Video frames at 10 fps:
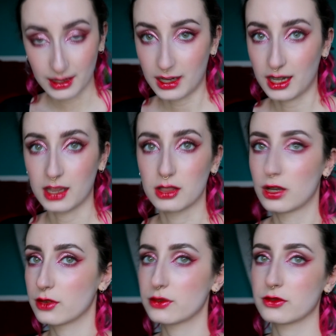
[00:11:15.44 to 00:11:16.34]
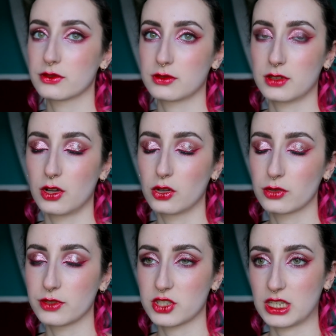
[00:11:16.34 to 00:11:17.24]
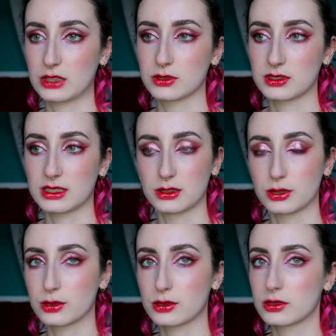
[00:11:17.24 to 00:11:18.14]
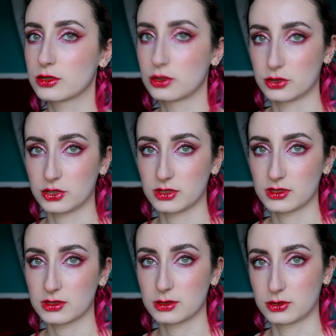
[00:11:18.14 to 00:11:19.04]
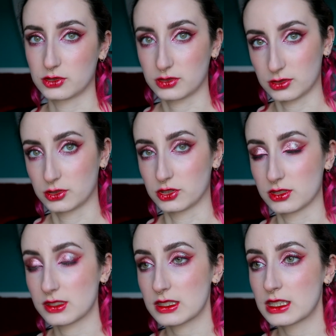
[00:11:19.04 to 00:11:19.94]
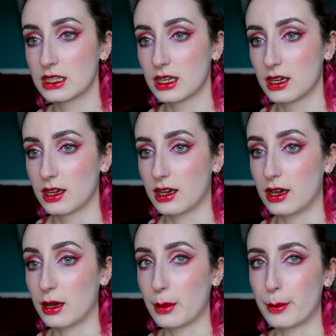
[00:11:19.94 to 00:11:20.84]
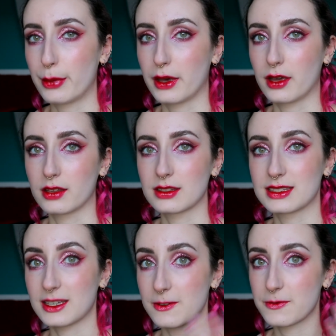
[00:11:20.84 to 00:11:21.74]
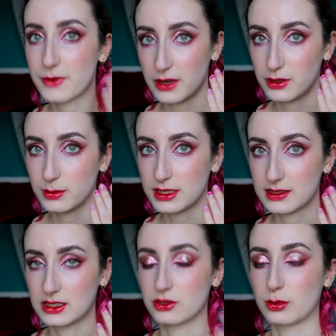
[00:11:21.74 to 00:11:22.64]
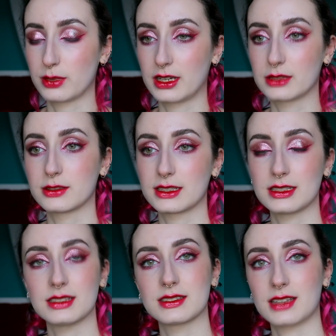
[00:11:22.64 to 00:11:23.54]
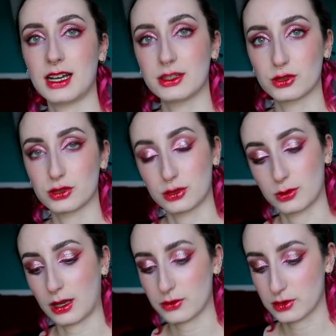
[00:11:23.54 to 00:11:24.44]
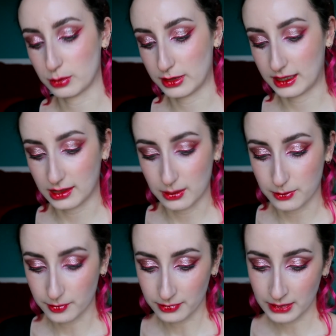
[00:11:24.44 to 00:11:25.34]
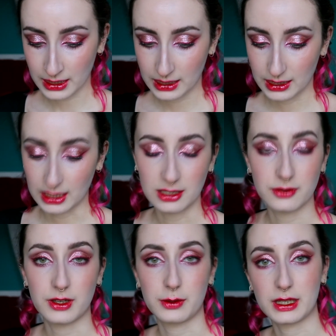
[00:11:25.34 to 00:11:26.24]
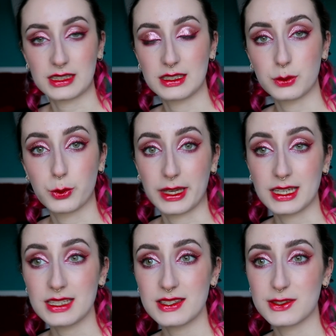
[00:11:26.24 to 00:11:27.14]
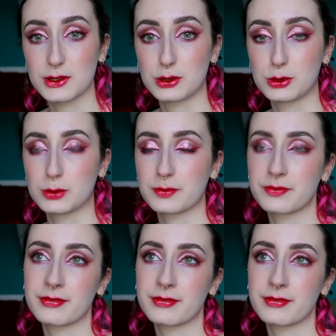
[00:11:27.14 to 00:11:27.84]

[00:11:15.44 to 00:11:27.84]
I love all of the shadows, they look gorgeous, gorgeous, gorgeous. But they're very messy to apply, or at least I don't know how to apply them in a very clean way. So